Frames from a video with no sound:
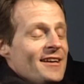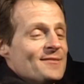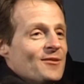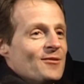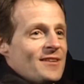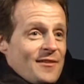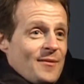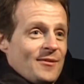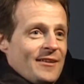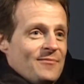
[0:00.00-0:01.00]
because other people
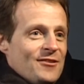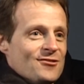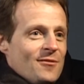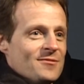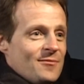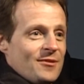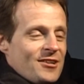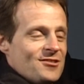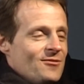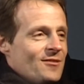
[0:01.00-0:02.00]
are giving me the job, so I'm not
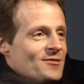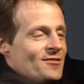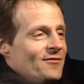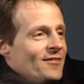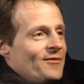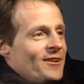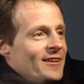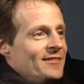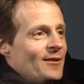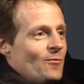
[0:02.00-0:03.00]
actually doing it myself. I've only
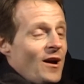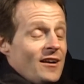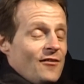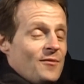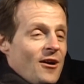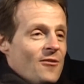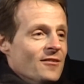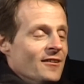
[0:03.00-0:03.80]
done one on my own.